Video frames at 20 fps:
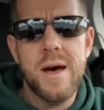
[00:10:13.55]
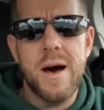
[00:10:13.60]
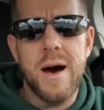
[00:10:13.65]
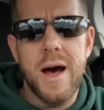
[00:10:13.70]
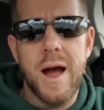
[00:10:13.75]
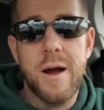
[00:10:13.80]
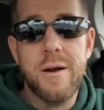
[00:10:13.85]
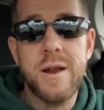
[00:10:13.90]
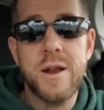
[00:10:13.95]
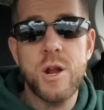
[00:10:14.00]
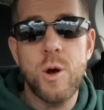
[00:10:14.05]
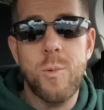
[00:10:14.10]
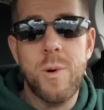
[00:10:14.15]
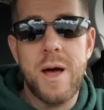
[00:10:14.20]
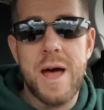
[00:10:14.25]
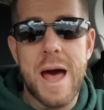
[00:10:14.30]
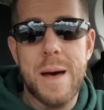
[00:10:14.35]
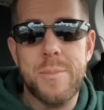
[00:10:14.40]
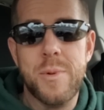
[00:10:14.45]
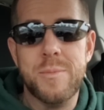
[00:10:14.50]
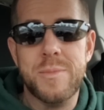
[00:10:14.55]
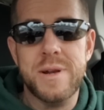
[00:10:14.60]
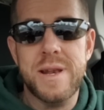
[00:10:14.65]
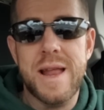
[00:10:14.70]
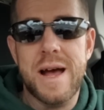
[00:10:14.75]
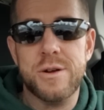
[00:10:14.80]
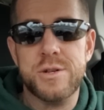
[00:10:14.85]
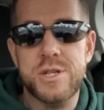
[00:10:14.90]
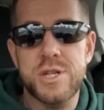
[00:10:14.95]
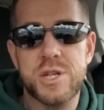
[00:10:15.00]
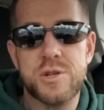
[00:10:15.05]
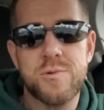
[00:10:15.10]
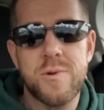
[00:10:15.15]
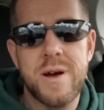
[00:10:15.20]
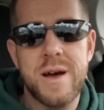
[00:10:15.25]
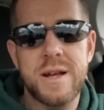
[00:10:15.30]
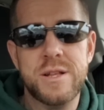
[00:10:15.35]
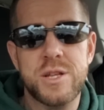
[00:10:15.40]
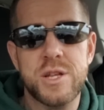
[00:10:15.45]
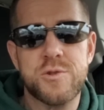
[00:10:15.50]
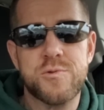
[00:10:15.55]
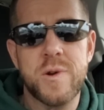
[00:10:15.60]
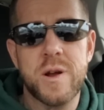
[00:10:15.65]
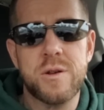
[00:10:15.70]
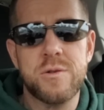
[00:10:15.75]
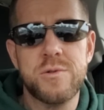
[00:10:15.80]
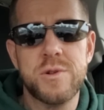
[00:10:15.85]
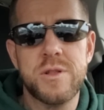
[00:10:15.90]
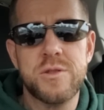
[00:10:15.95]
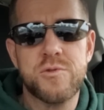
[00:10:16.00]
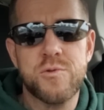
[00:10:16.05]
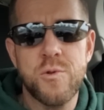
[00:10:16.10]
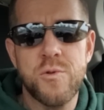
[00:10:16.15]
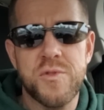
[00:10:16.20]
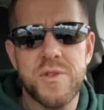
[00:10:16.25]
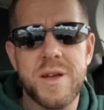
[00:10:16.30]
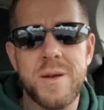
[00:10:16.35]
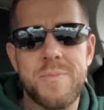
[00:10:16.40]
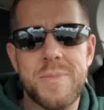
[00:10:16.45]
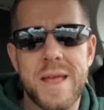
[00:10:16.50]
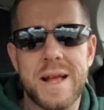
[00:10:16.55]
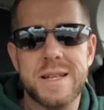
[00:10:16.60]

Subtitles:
I already know what happened, but now she's trying to trickle truth it